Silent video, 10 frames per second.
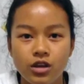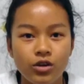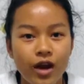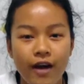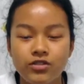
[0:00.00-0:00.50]

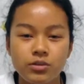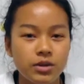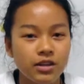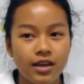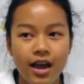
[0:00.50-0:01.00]
You don't have to
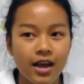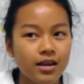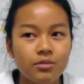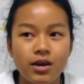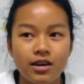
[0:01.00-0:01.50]
be like
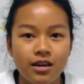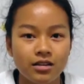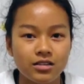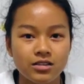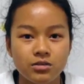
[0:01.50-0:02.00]
anybody
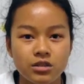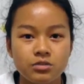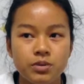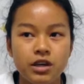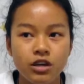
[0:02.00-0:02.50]
else.
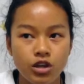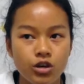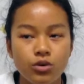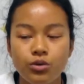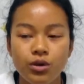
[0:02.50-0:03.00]
Just being
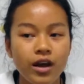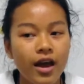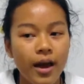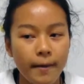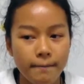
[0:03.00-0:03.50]
you
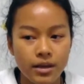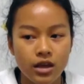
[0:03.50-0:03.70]
and